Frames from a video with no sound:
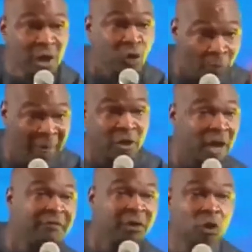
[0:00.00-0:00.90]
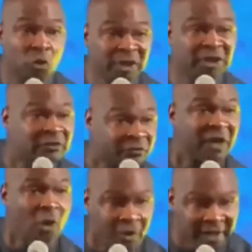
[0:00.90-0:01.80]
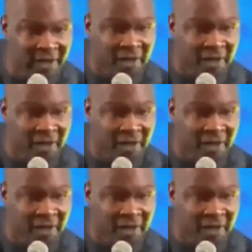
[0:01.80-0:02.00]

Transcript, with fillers: you may not even know which is fake or real